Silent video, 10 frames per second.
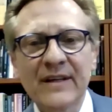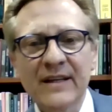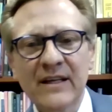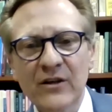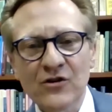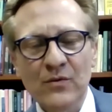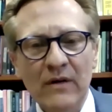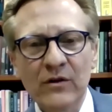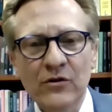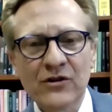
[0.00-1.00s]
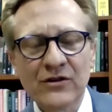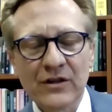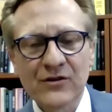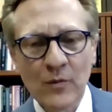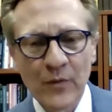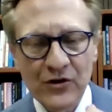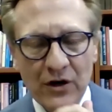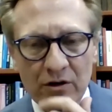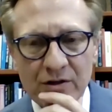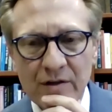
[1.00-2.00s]
And then the Industrial Revolution just
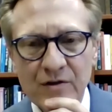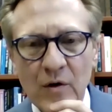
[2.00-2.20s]
supercharged it.